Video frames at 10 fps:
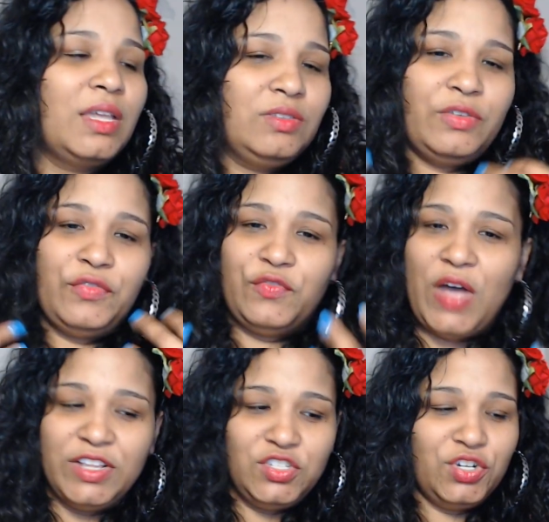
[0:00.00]

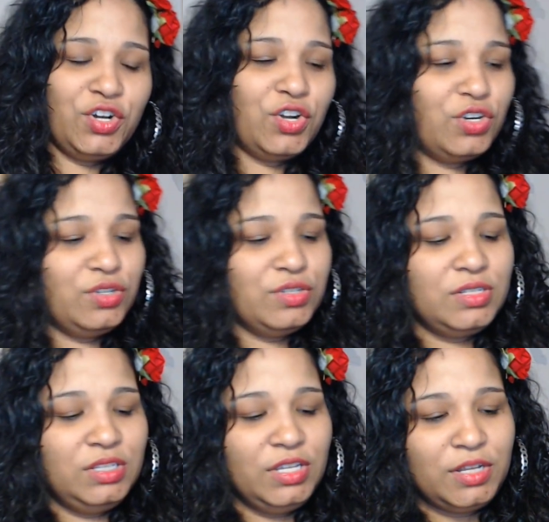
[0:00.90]
defines your curls,
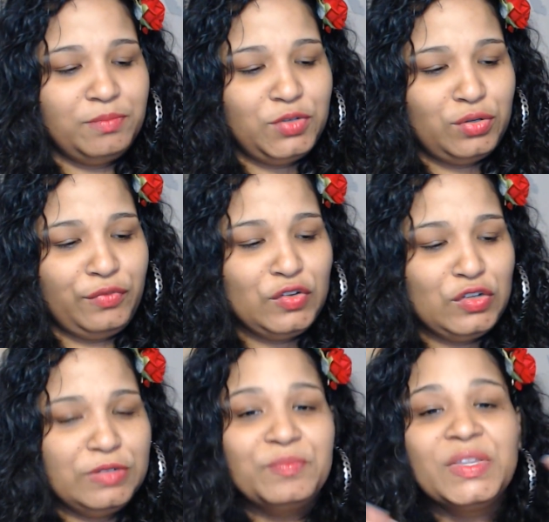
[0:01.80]
looking beautiful.